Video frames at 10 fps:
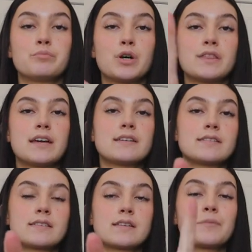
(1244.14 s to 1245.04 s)
put
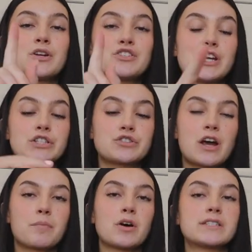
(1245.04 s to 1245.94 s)
this, I'm gonna change the
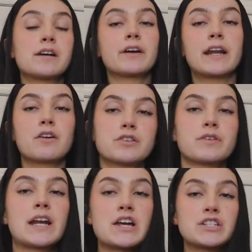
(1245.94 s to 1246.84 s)
tripods out right now because
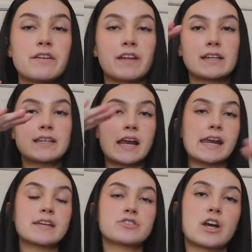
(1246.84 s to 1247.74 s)
right now I just have like a tiny
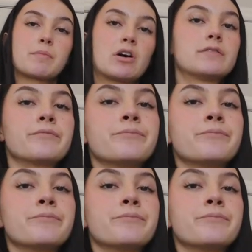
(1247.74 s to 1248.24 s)
ass tripod.